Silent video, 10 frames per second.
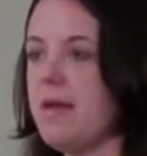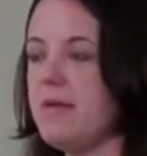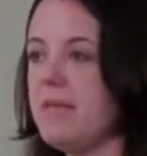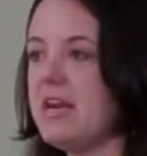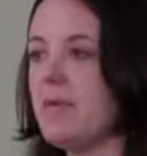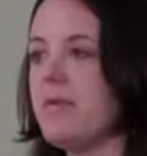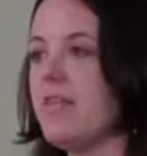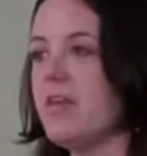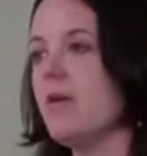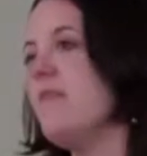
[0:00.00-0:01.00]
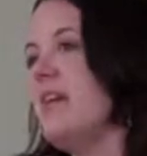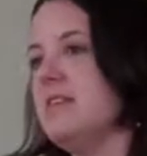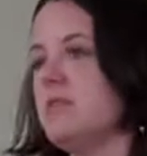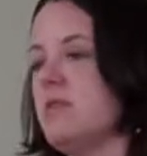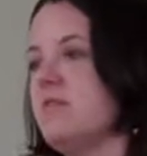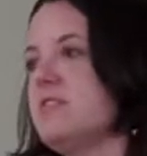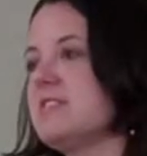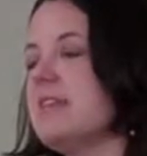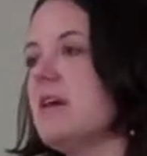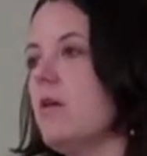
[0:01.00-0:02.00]
may not be that you have any sort of
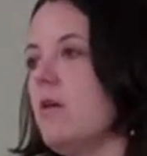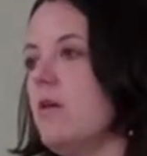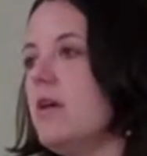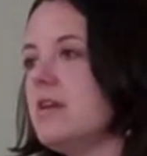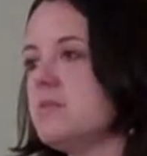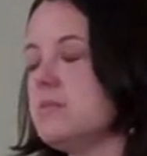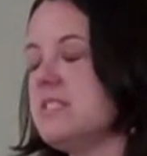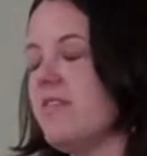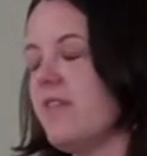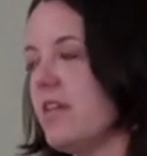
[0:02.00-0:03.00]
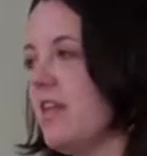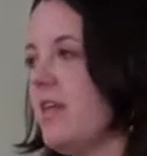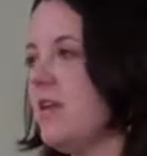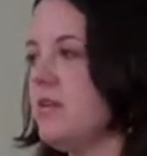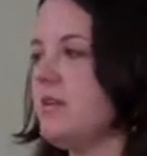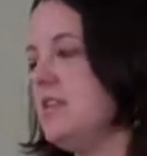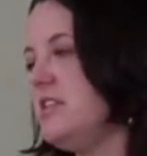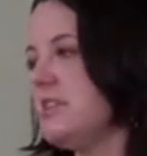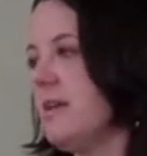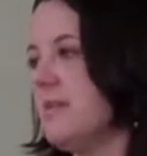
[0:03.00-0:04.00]
skill specifically that you can
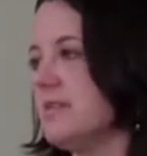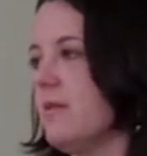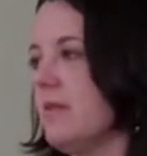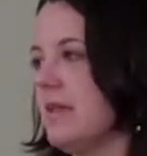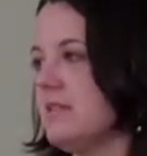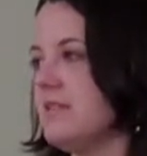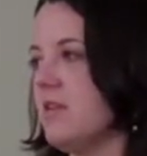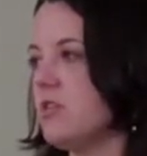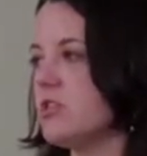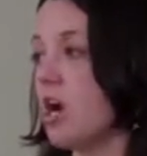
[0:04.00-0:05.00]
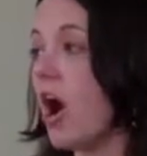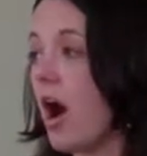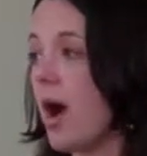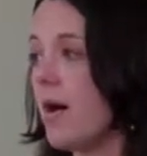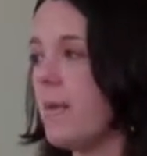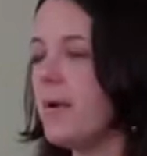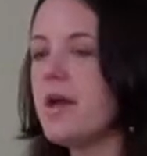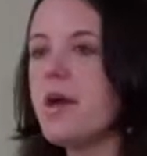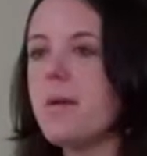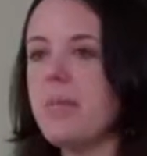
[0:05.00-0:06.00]
teach them as it relates to their job,
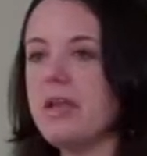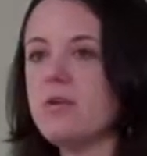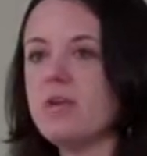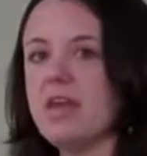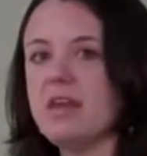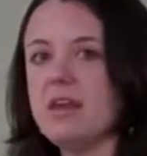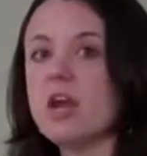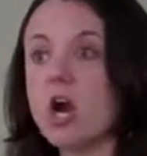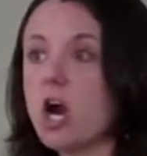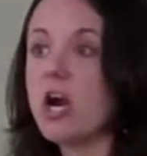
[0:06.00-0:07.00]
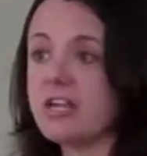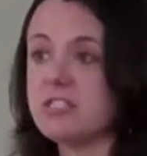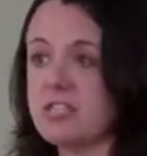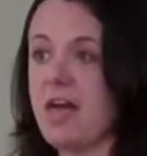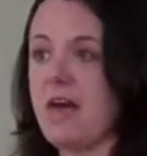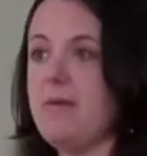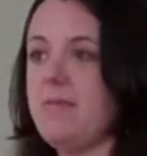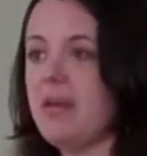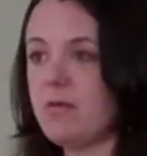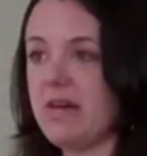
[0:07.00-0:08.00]
but you can encourage
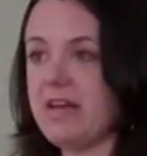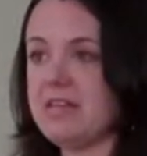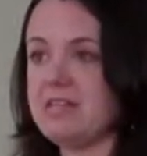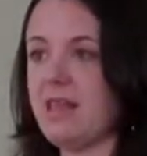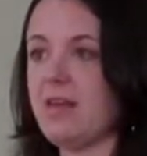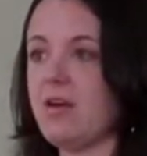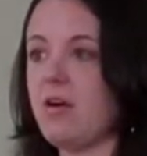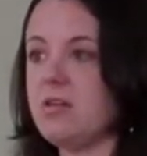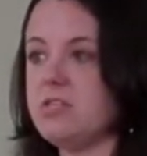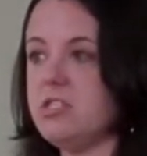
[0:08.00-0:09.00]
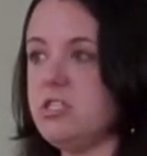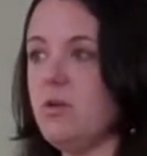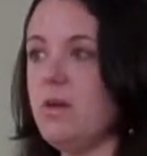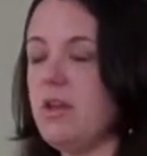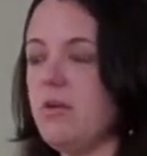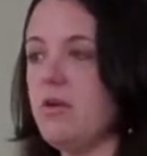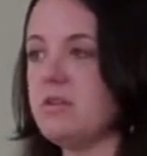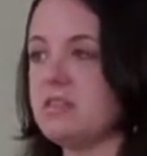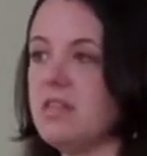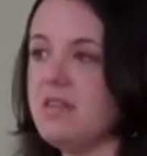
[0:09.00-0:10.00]
them in what it is that they're called to do. When you
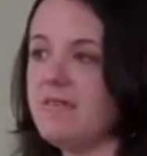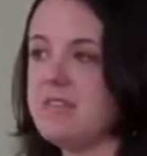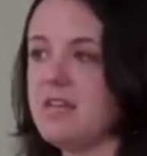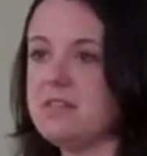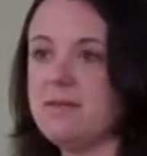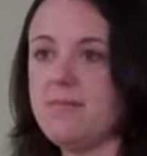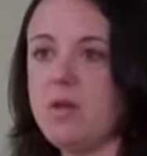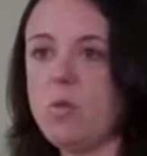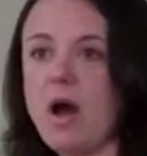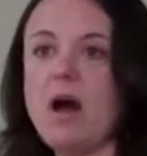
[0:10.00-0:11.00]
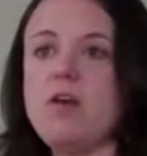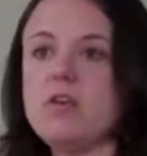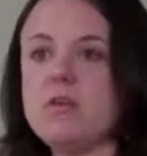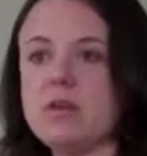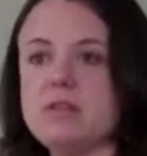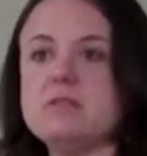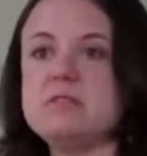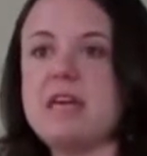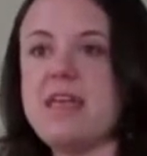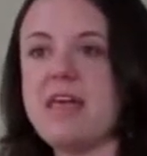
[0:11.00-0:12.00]
notice that they've done something well, you can
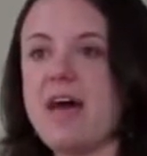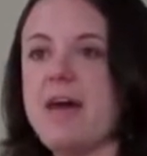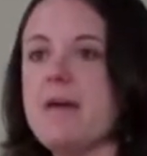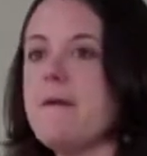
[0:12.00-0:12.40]
say that.